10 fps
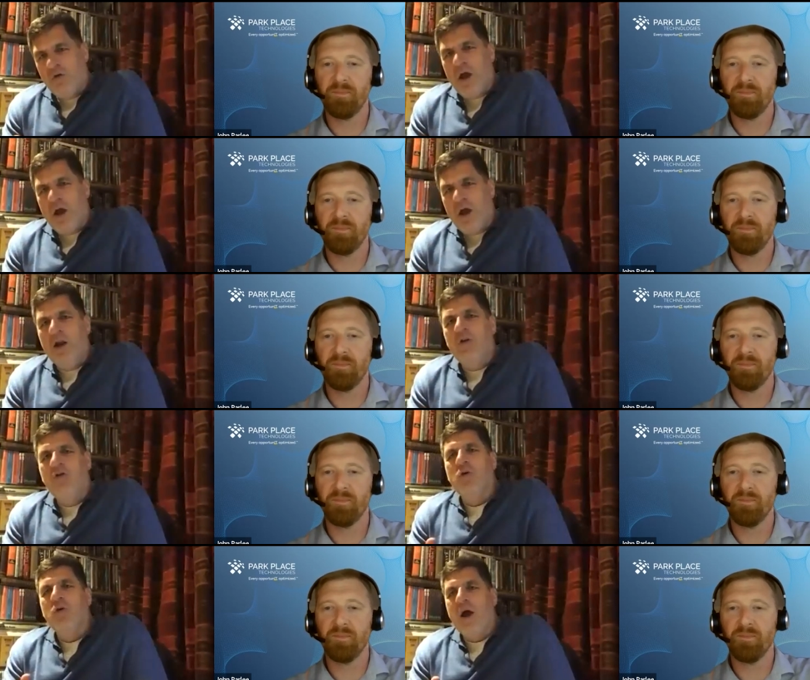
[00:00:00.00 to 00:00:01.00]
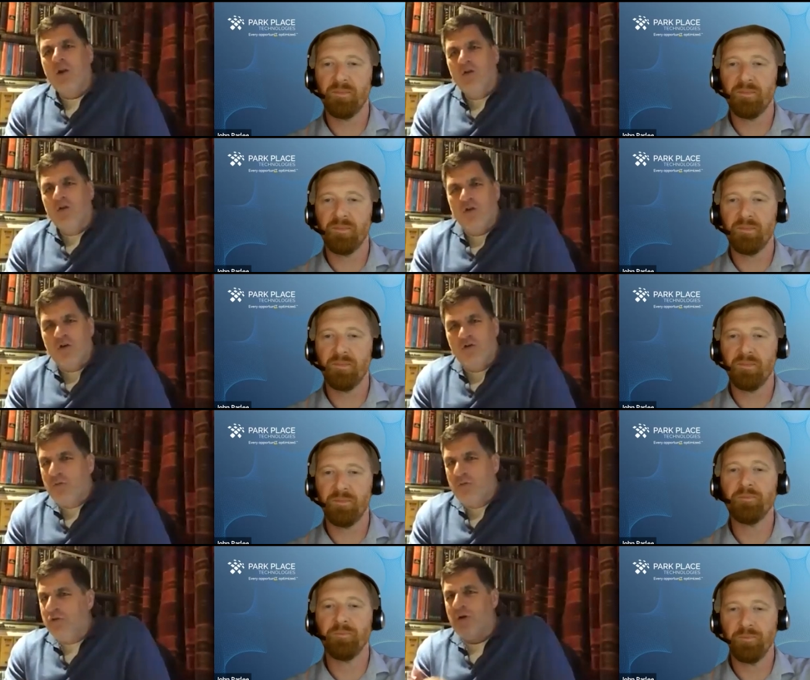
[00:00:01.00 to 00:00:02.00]
Speaker 1: on end-to-end
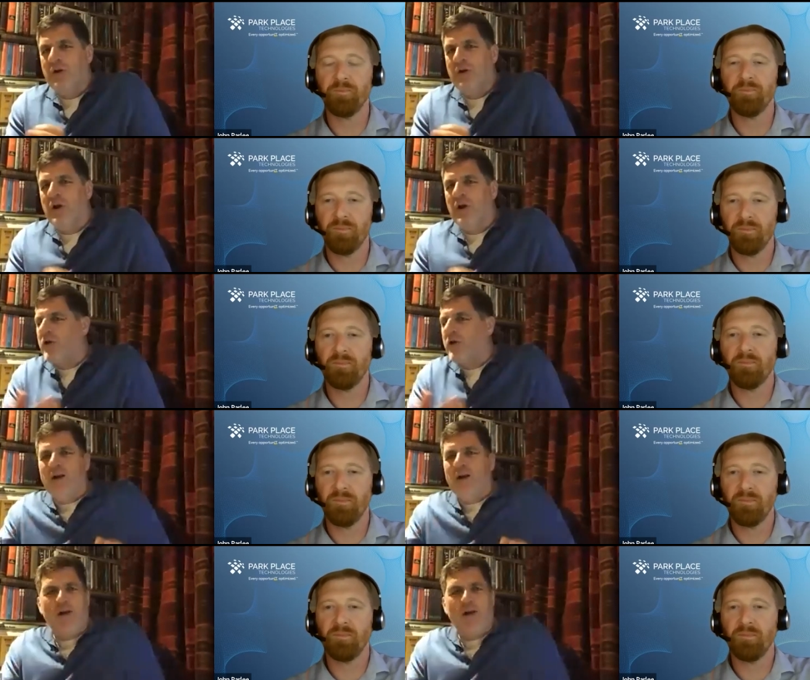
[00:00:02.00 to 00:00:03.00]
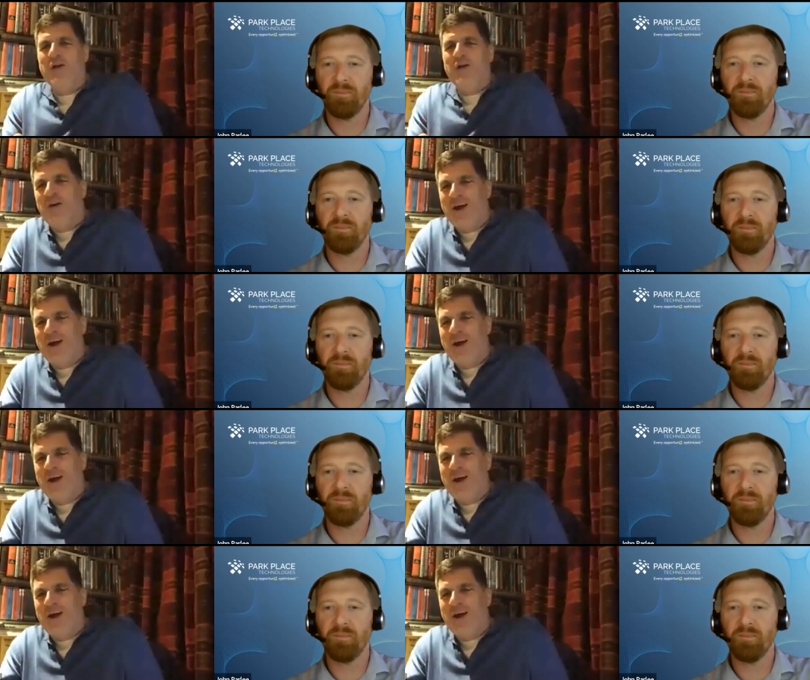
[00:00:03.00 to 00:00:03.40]
security, which is a, you know is a grand-sounding